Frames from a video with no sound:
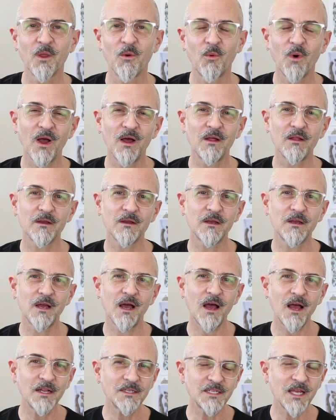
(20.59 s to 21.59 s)
Well,
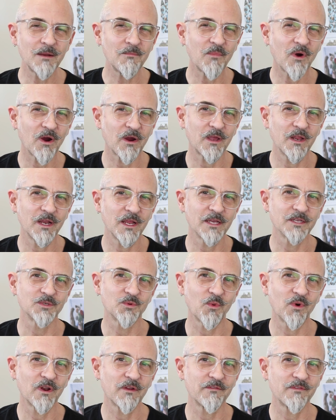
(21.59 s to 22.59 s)
content marketing is
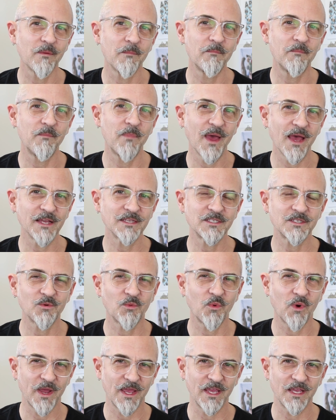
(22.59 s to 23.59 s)
one of the best
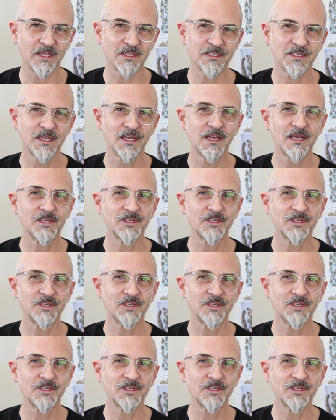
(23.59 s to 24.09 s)
ways